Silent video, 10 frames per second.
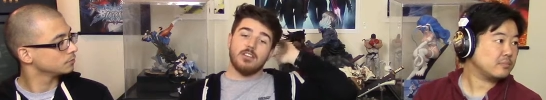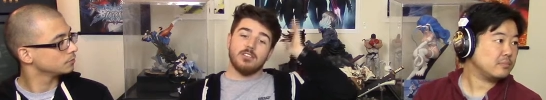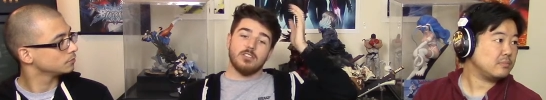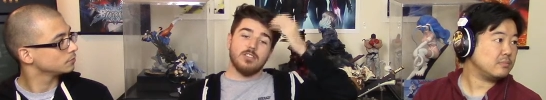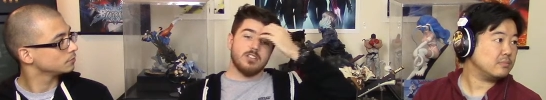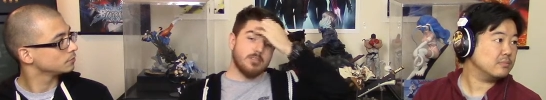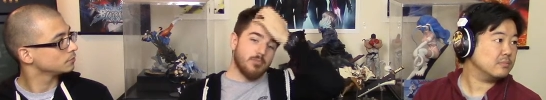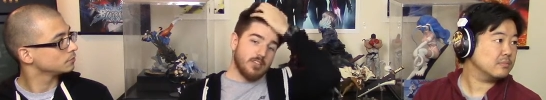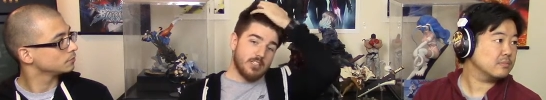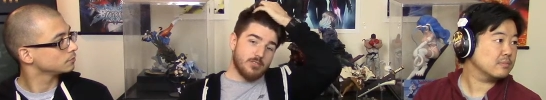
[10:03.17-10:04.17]
Speaker 1: a certain
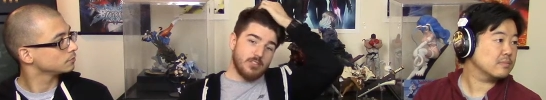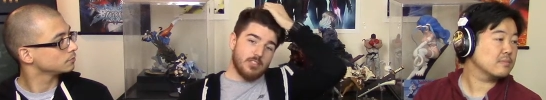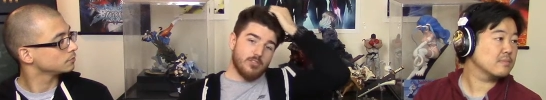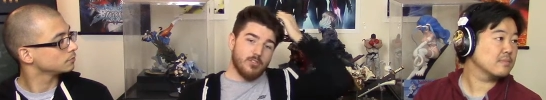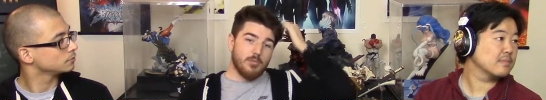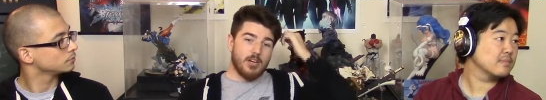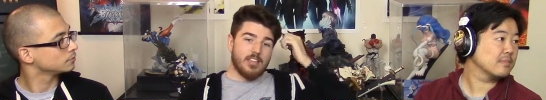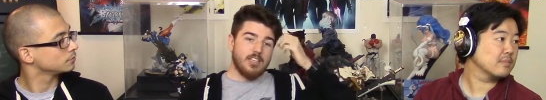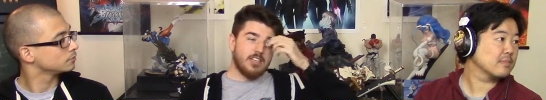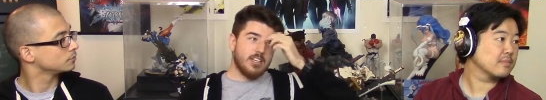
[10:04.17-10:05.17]
split that's really difficult. But I
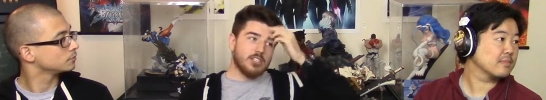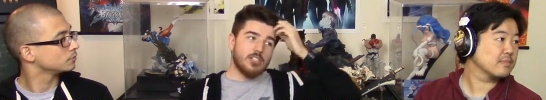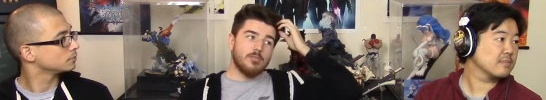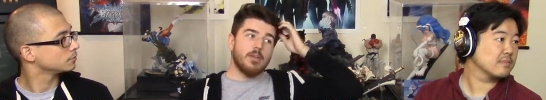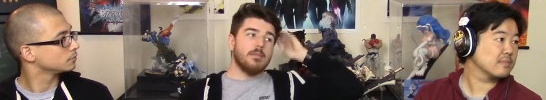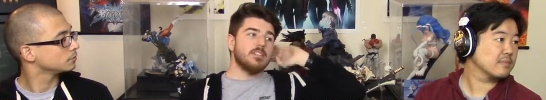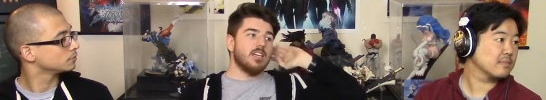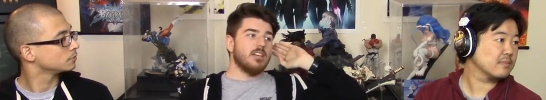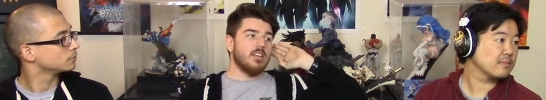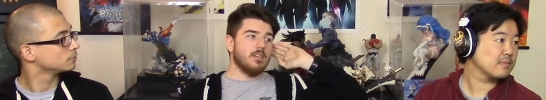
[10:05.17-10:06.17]
think next year maybe
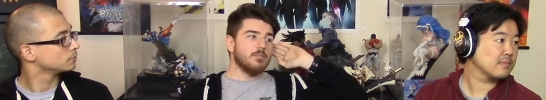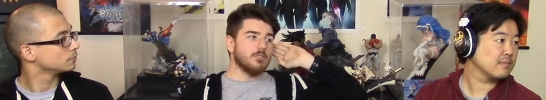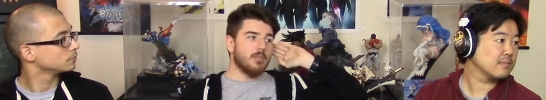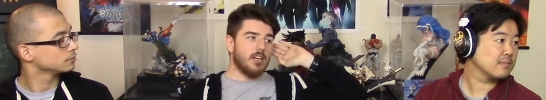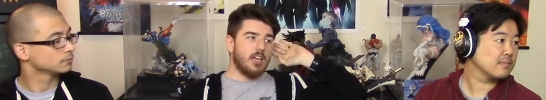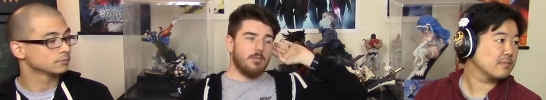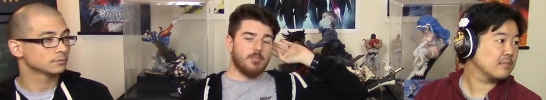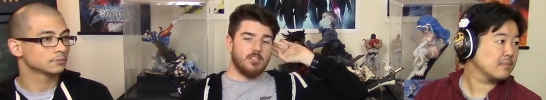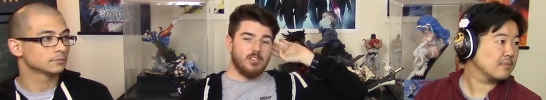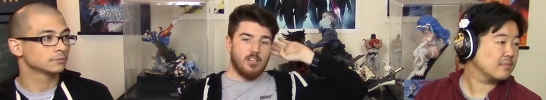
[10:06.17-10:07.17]
ten games might
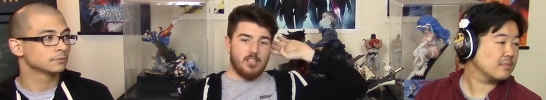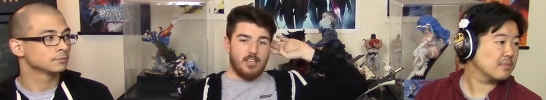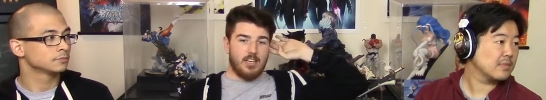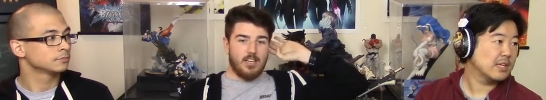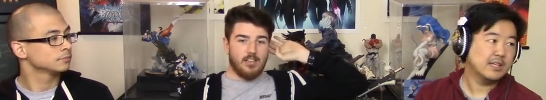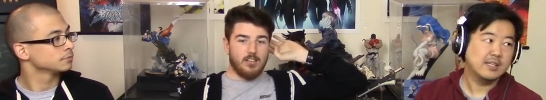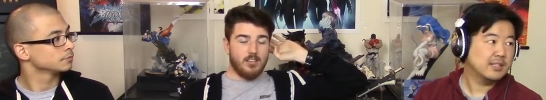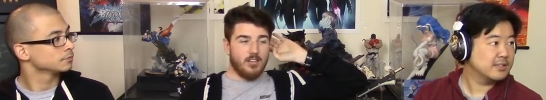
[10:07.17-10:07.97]
happen. And uh,